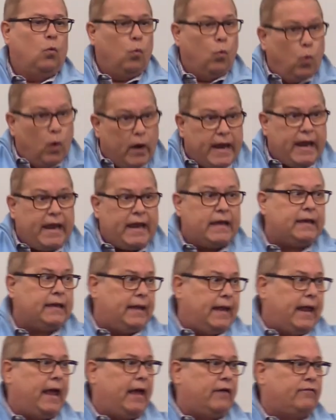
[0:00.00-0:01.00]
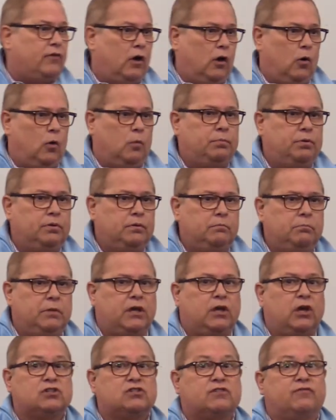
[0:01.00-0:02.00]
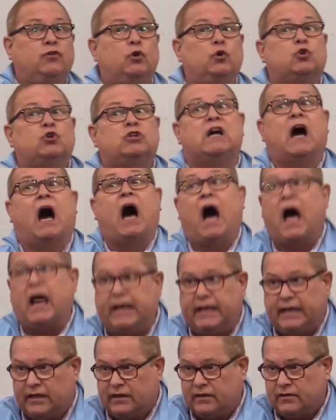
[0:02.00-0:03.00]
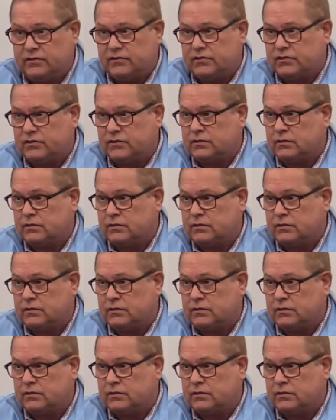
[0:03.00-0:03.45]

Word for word: We can have hope because of who God is